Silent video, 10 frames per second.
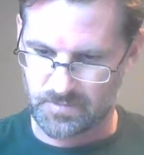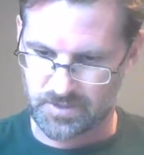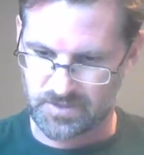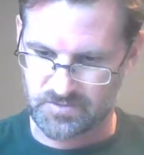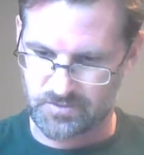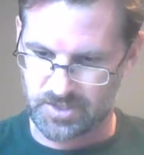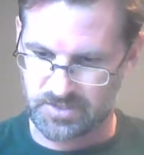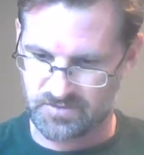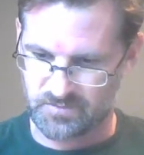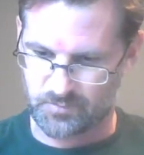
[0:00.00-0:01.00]
Okay, so we get
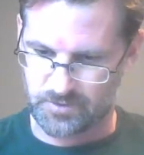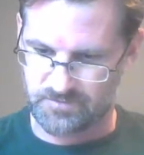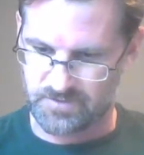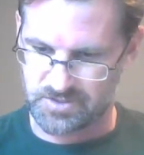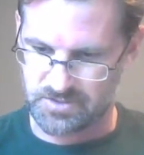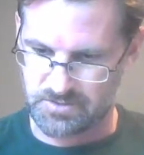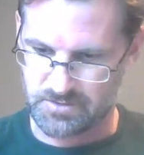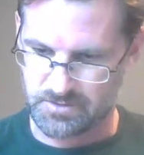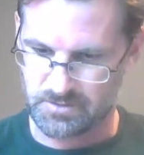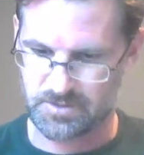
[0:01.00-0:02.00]
into the point division
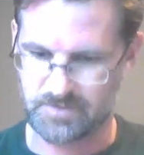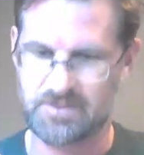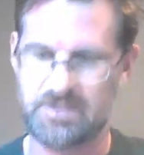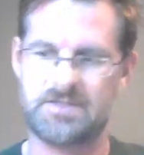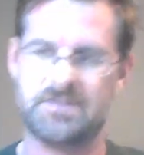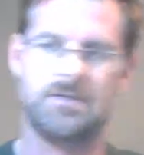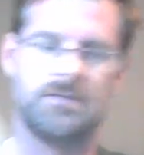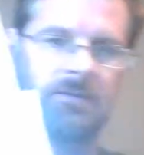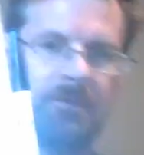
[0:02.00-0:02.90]
like this.